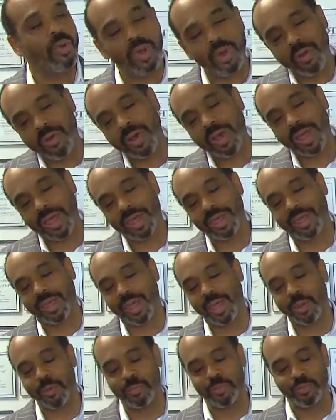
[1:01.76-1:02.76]
Well,
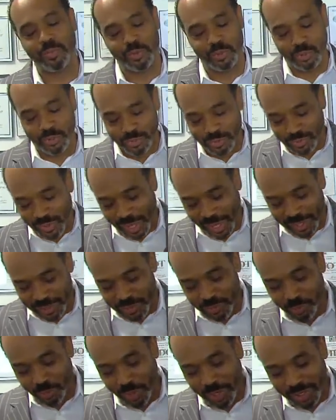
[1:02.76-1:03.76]
DMC
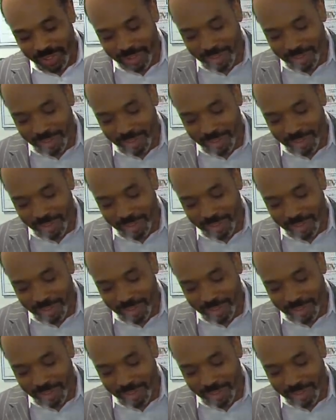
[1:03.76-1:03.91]
Consultants is the